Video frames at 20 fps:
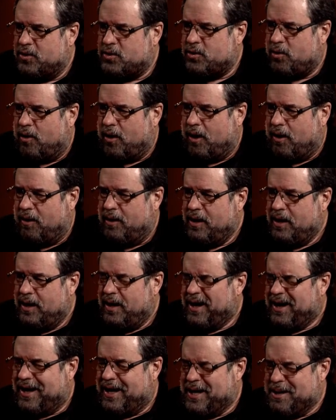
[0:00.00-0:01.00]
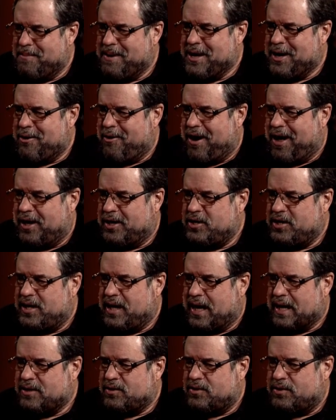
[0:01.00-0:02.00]
soil, and the meteorology
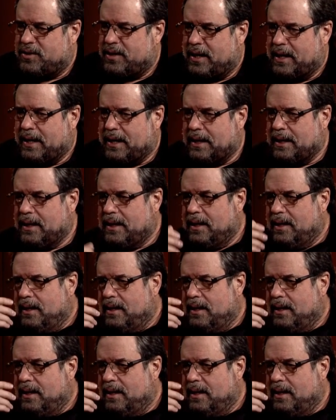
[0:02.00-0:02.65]
guys are saying,